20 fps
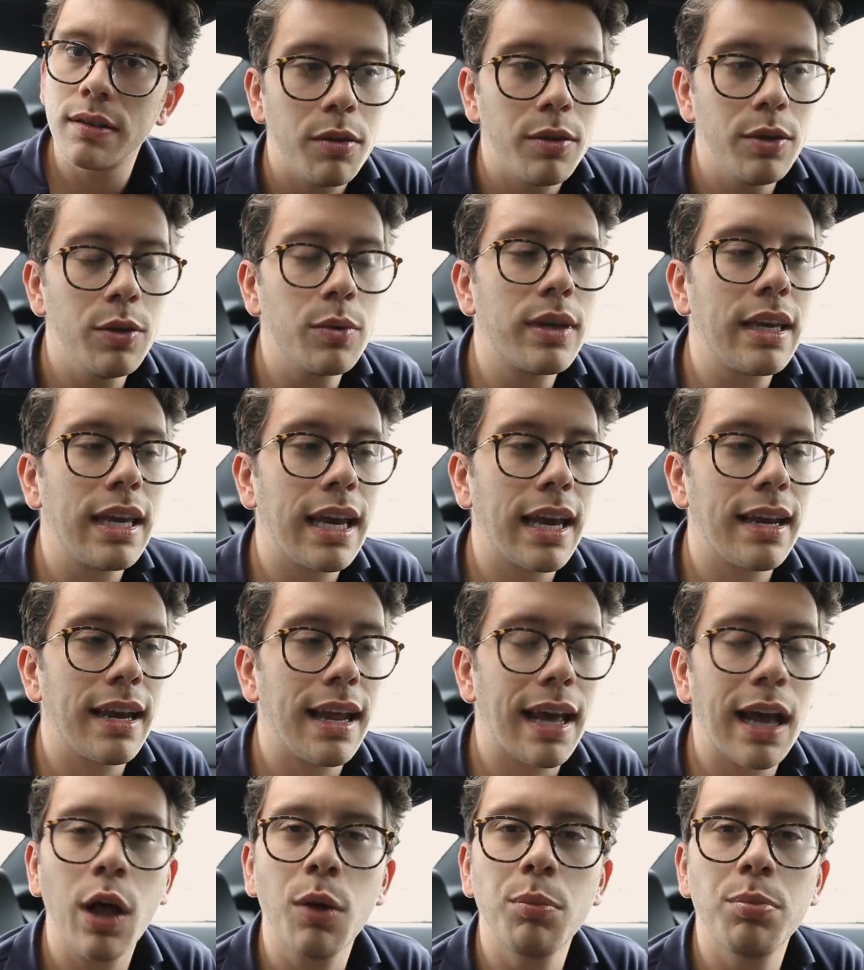you can't
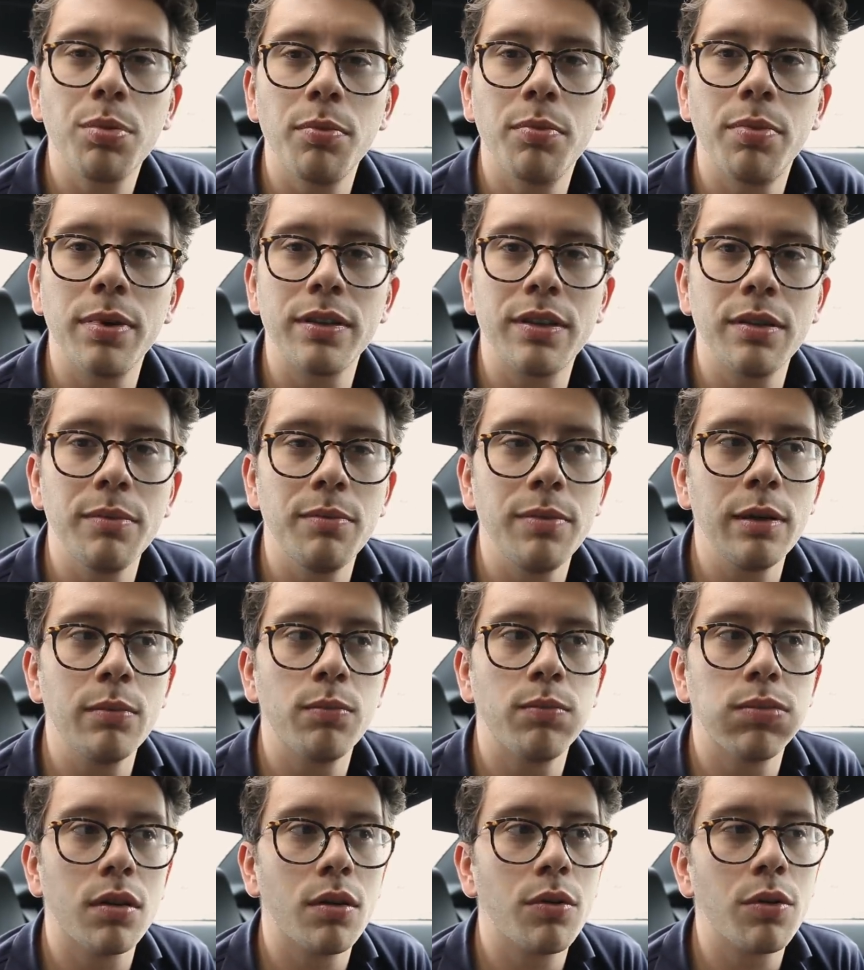help but to be
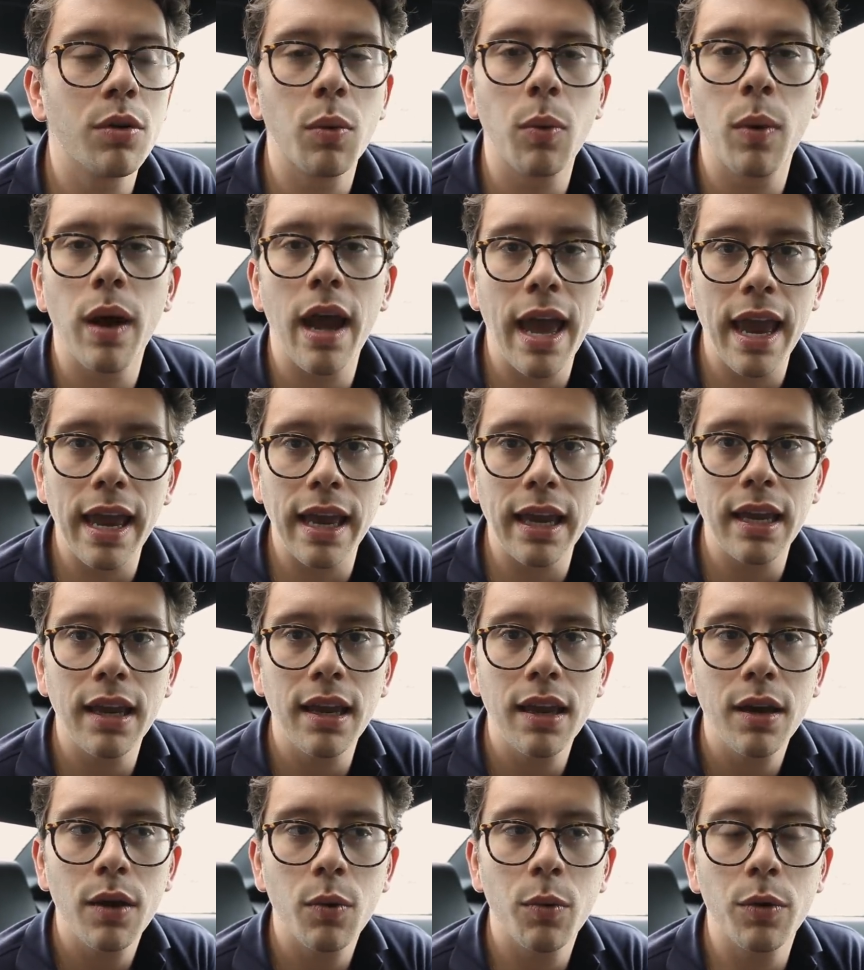blown away
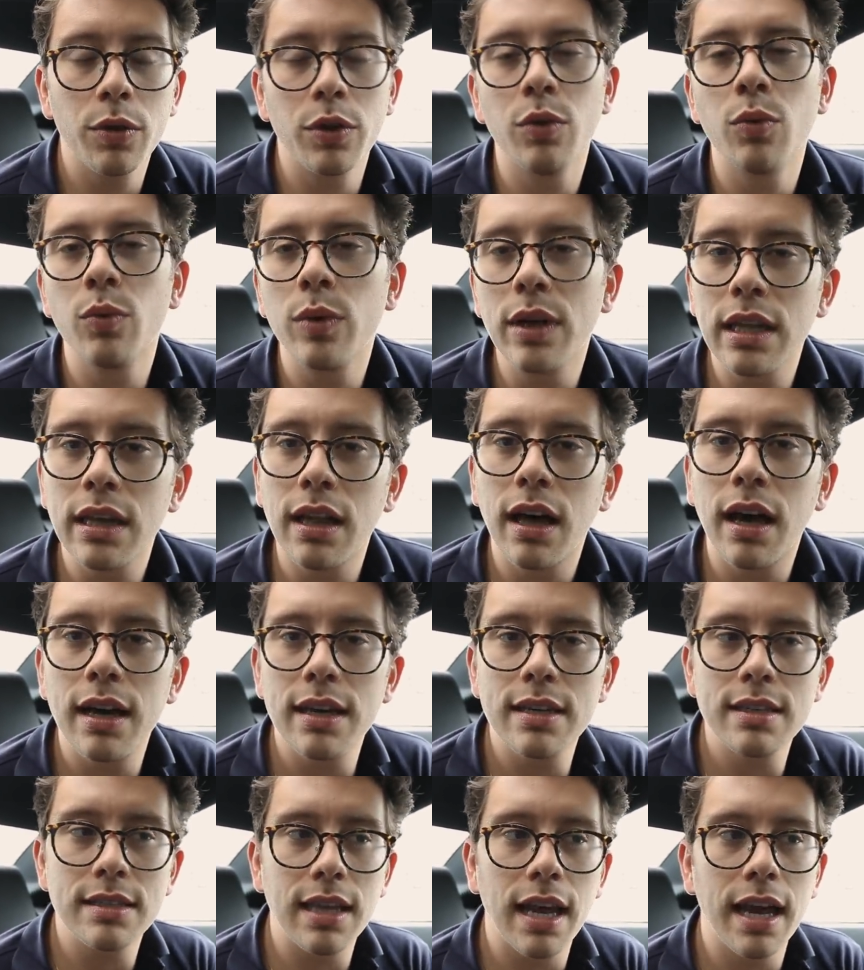when you
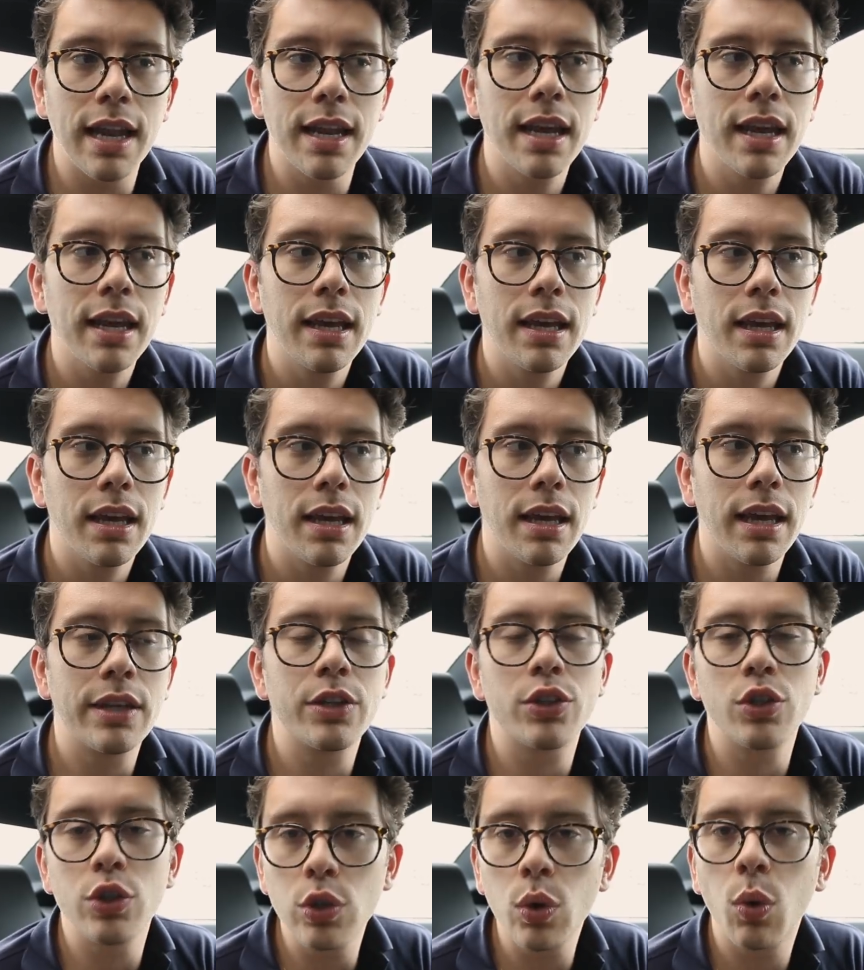realize that
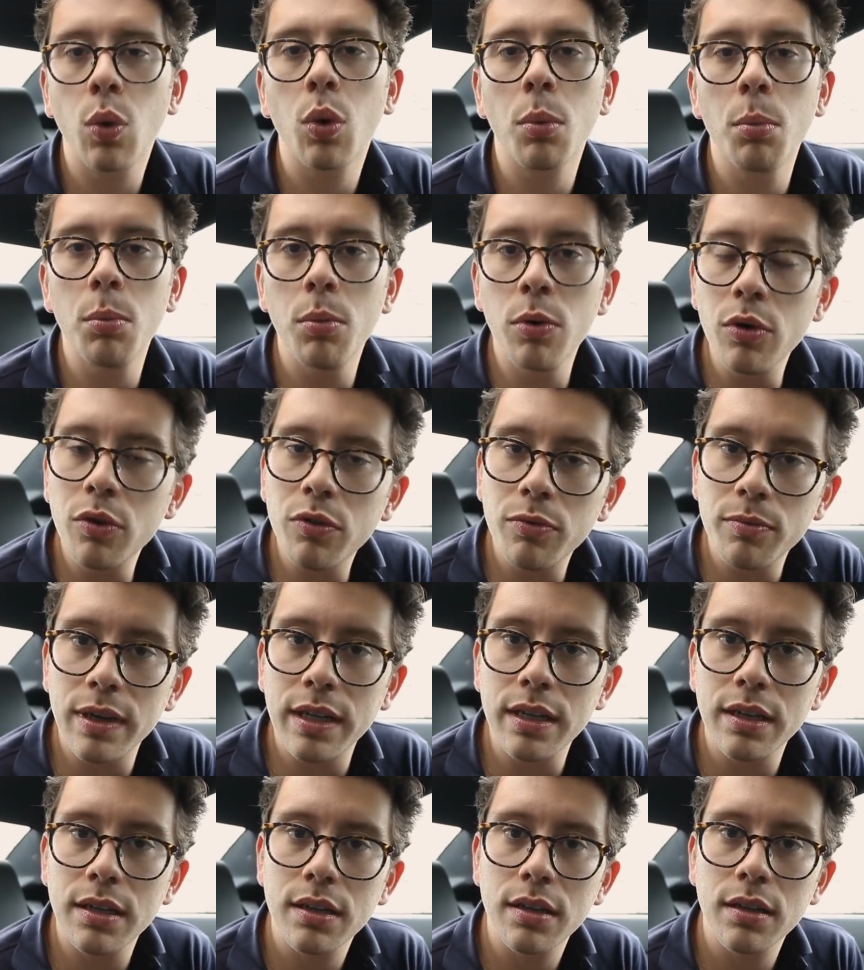it's your
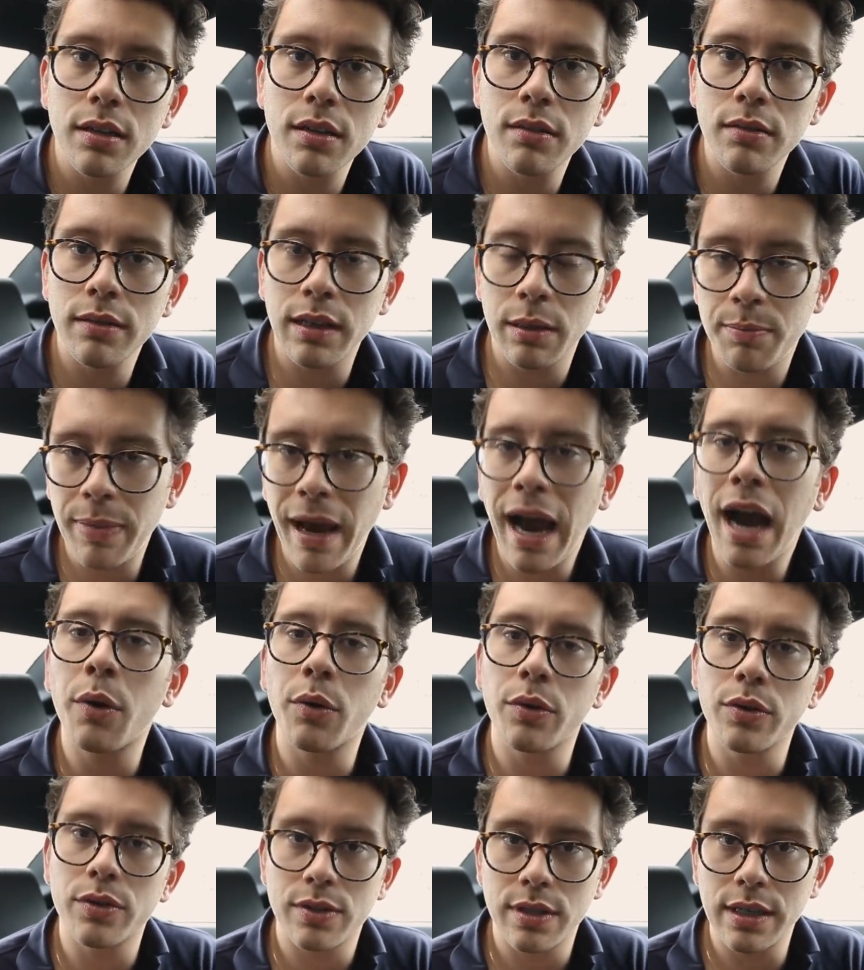movement that
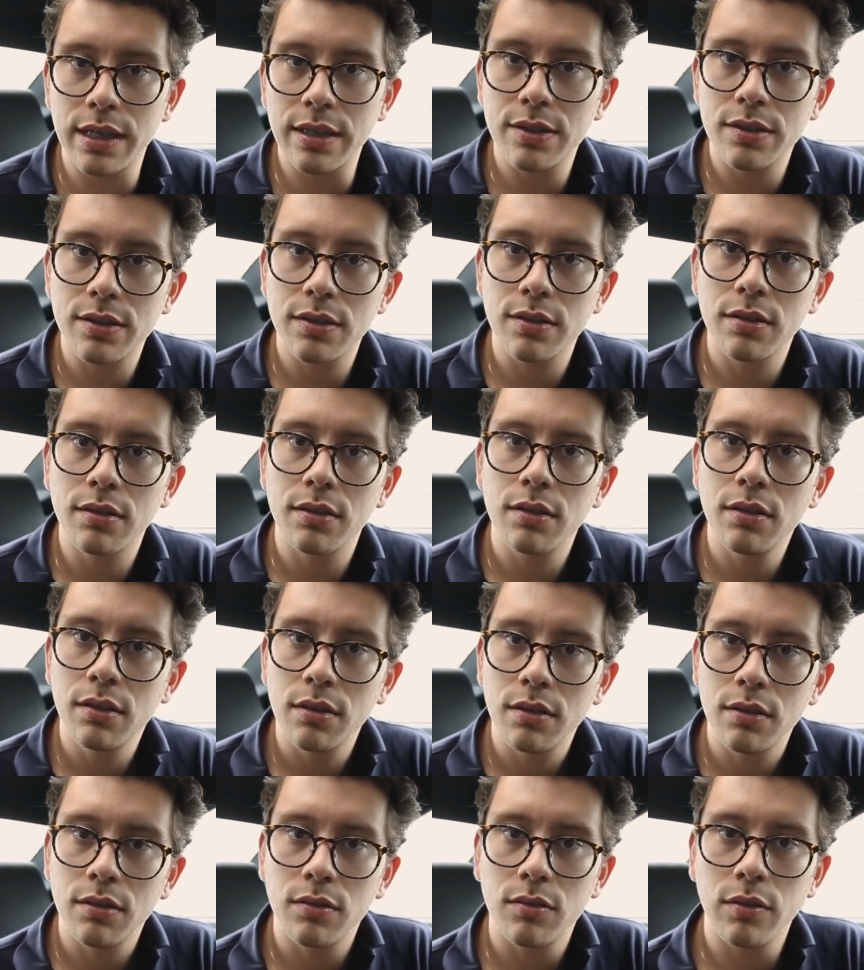powers this,
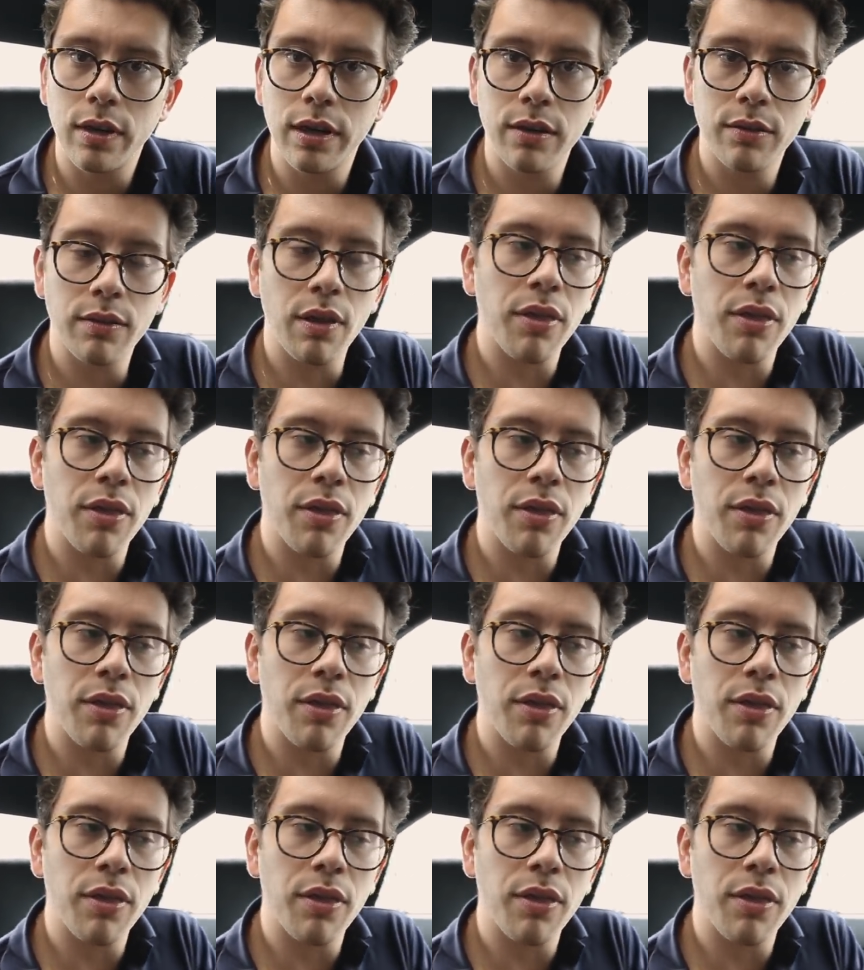right?